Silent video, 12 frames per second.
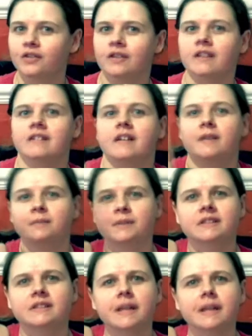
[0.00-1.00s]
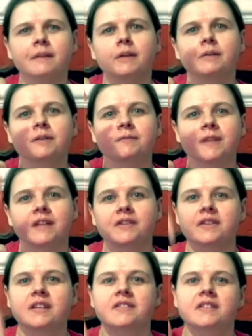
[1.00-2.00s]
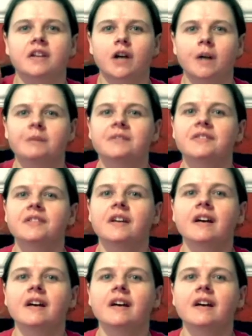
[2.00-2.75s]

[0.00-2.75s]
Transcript: that like button, let me know what you think to these in the comments.